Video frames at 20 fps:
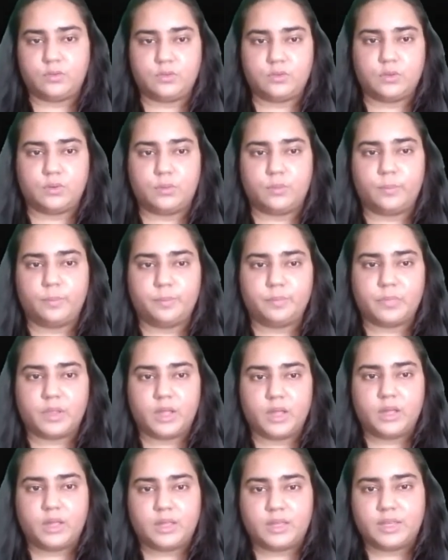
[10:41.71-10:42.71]
So
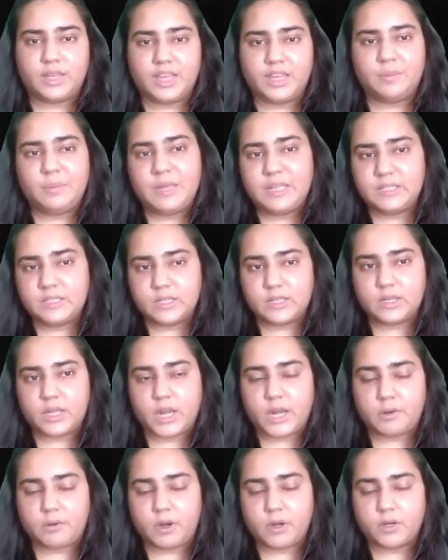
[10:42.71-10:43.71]
k-means and
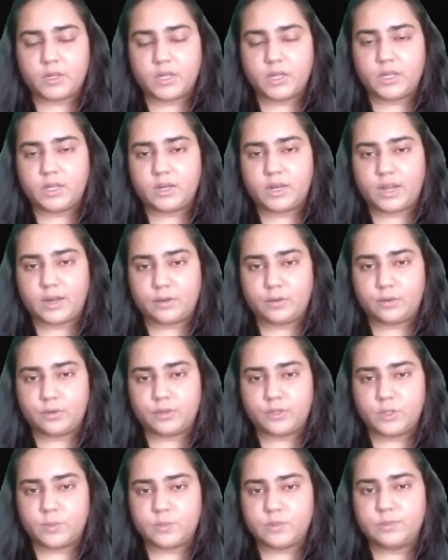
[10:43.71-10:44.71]
hierarchical
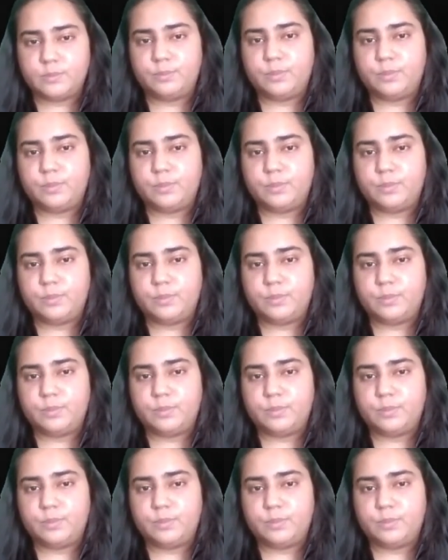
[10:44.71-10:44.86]
algorithms